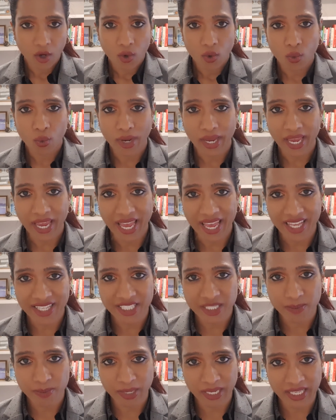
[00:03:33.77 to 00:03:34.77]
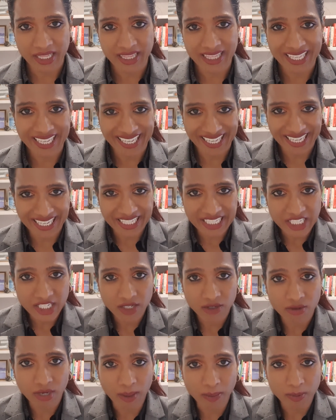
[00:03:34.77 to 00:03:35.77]
where has been the
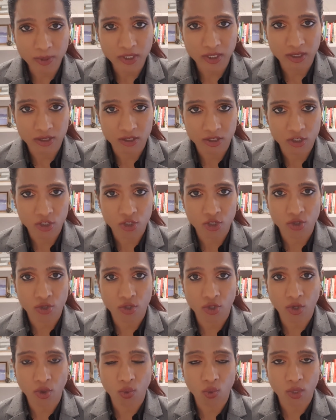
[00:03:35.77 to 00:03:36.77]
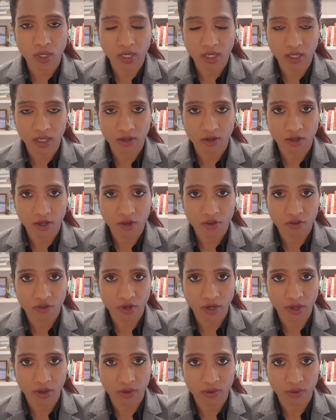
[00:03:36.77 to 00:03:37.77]
interruptions to your
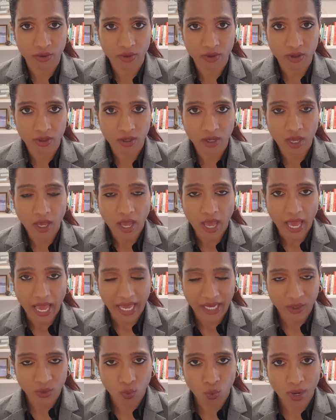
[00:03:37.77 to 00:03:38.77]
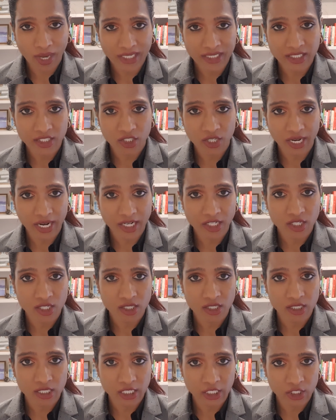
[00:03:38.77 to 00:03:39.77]
workflow and what
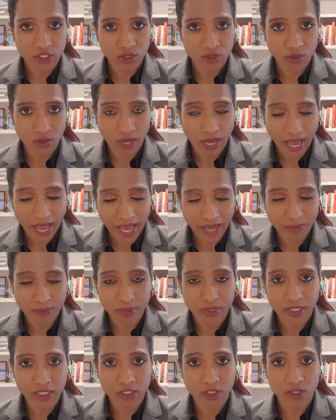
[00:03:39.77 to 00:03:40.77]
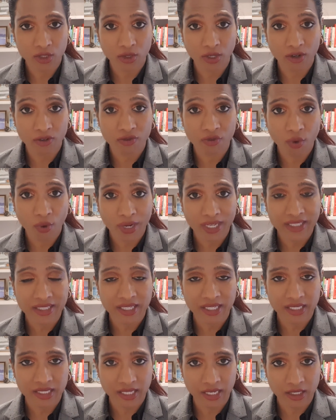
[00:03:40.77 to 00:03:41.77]
changes need to happen to avoid
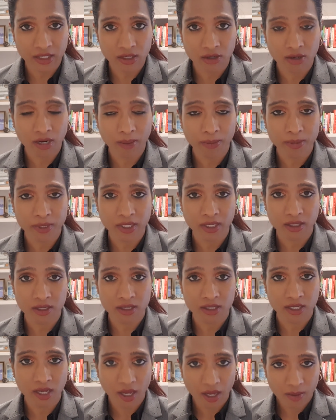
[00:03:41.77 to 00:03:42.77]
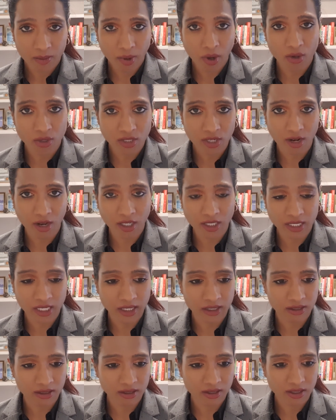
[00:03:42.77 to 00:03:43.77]
these interruptions
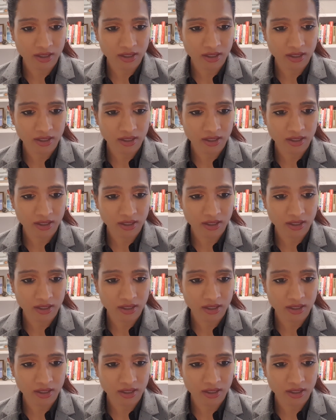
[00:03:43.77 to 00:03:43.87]
post-lockdown?